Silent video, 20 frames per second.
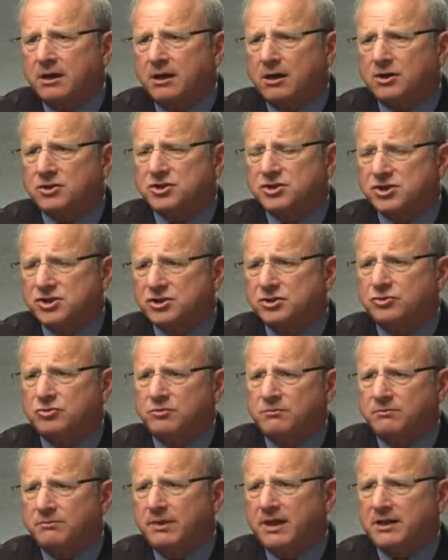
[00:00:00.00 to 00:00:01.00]

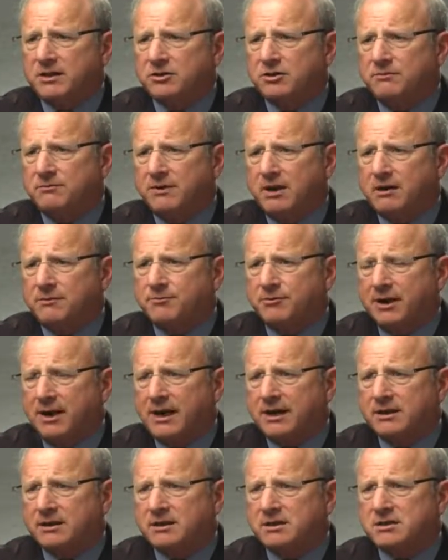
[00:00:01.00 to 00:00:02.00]
assume medical
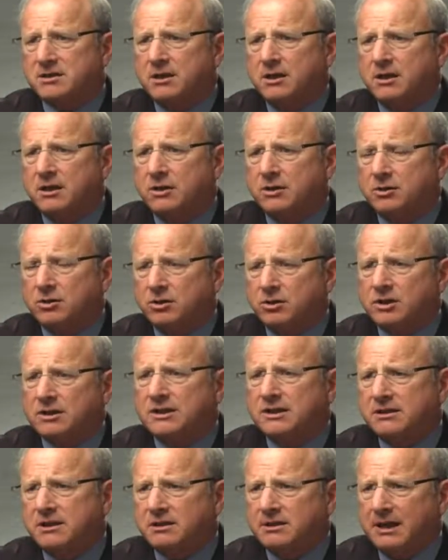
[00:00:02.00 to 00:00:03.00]
malpractice,
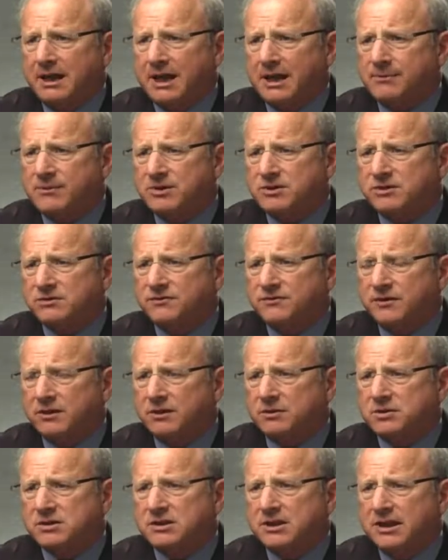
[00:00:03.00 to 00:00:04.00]
look at the damages
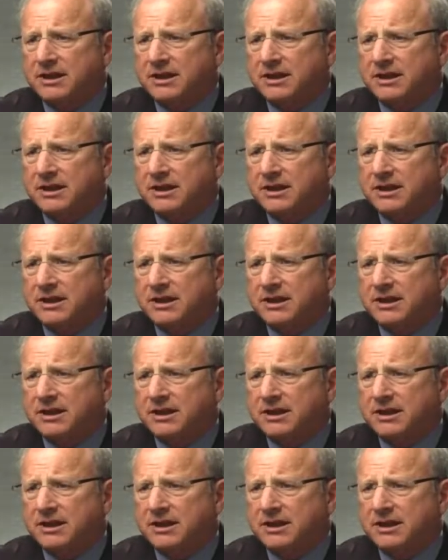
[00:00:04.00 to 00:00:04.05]
first.